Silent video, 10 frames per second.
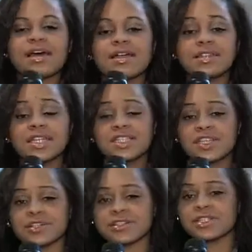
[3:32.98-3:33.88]
This
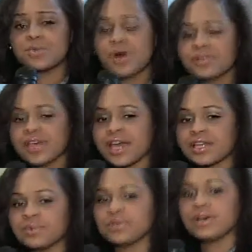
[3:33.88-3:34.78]
year's 12th
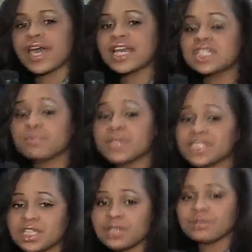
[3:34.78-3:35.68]
annual
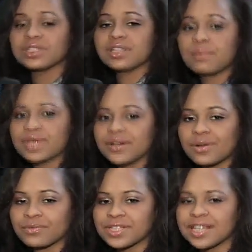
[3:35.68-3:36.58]
HBCU Summit
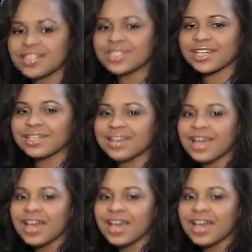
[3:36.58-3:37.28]
on Retention,